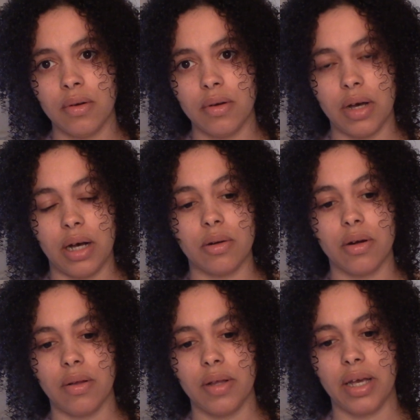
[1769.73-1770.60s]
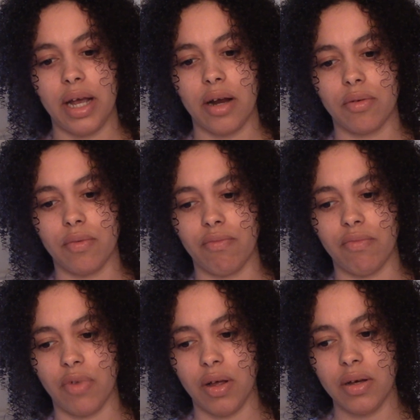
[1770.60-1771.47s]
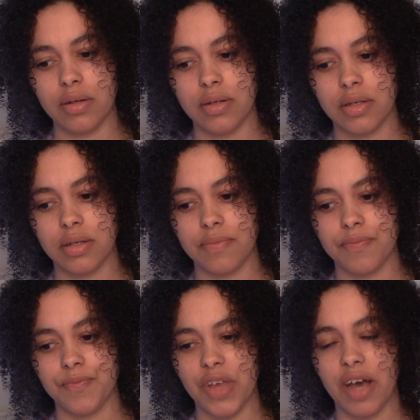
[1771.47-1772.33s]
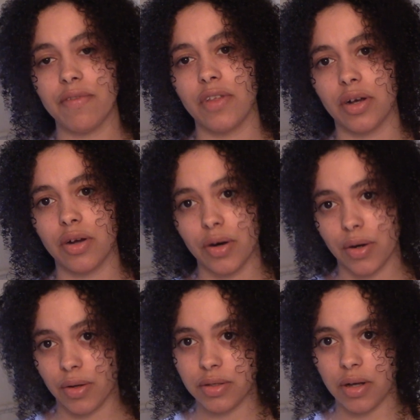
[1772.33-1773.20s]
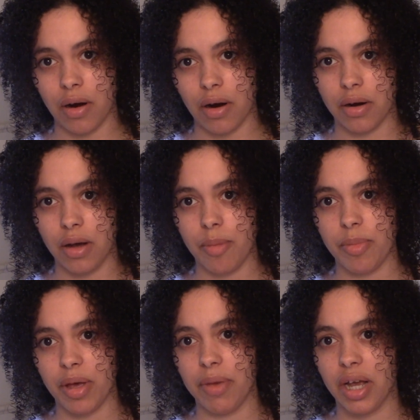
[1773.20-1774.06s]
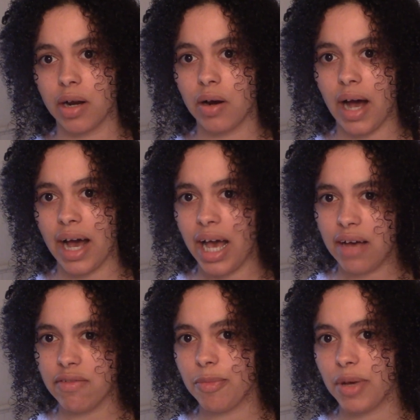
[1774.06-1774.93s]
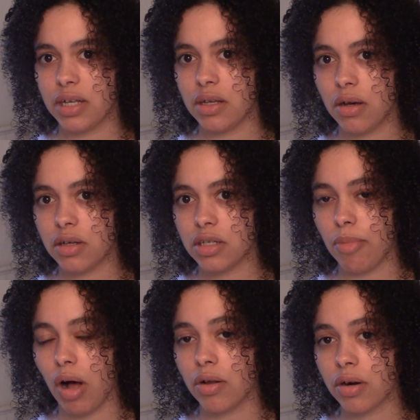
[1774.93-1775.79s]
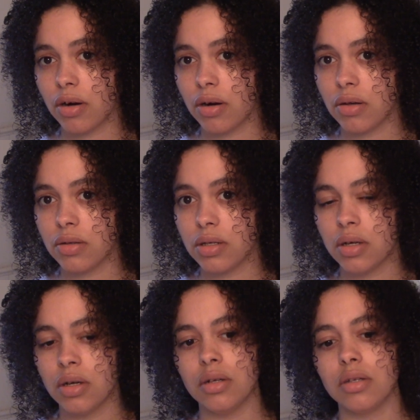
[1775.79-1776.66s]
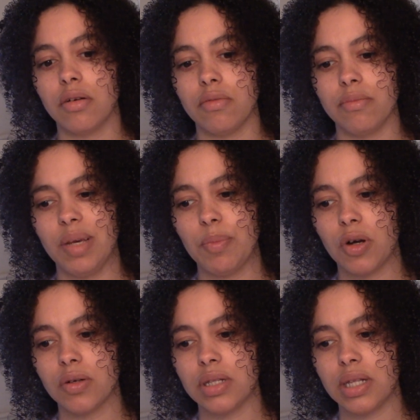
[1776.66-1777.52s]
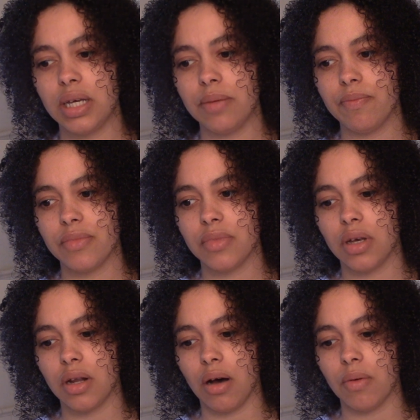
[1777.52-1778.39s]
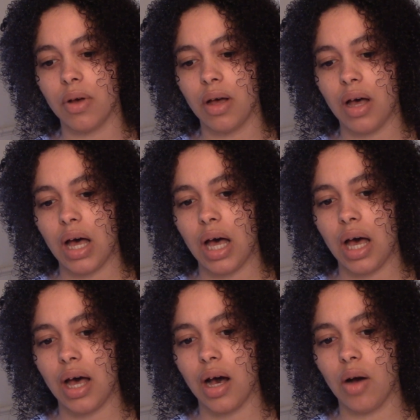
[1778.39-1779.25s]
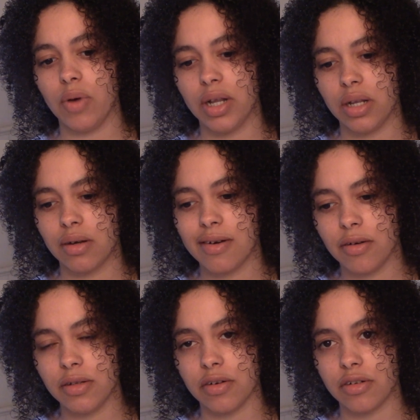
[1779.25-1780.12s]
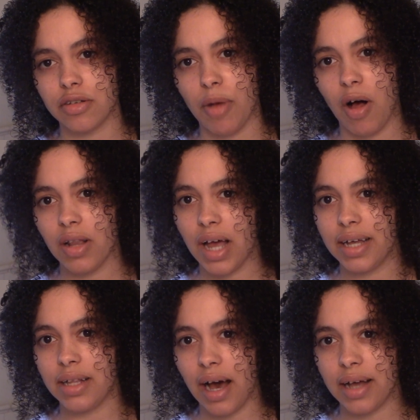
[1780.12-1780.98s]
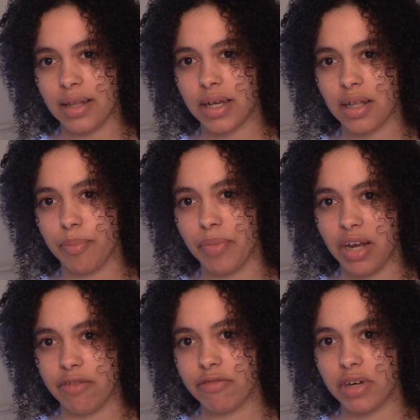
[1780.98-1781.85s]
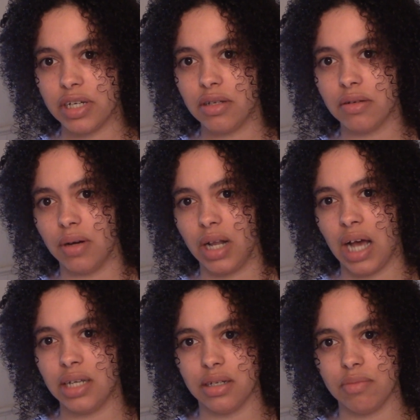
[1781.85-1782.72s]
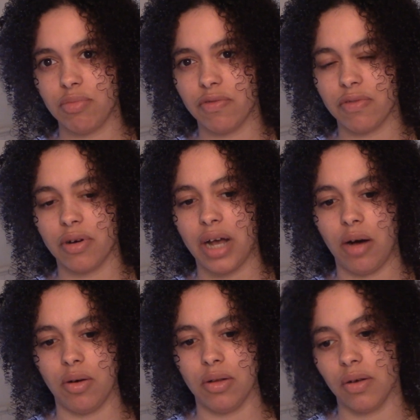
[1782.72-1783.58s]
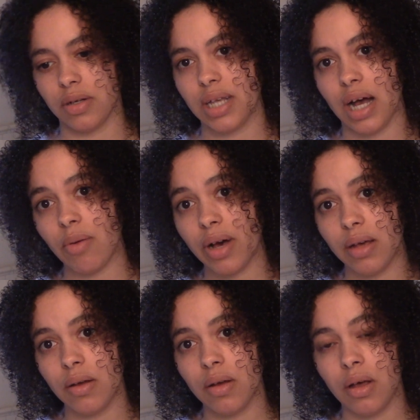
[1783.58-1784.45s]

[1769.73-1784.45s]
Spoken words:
how curly hair looks if the curls are a bit bigger. I have a bit smaller curls. So me personally, when curls are small, I like a bit of frizz to it. I just prefer how it looks that way.